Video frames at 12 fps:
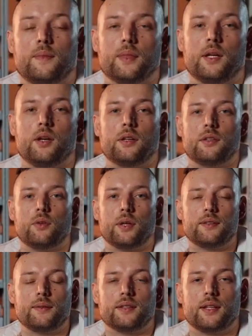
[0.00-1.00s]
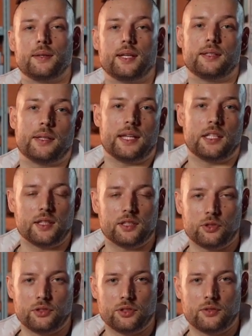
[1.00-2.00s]
Hello everyone, Alexander here
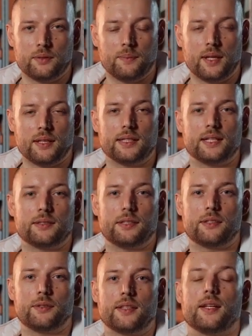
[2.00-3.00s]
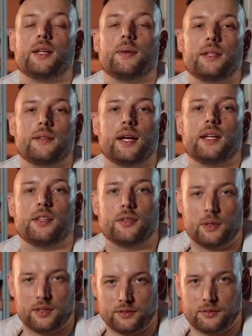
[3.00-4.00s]
with you, and that means the company ASPRO.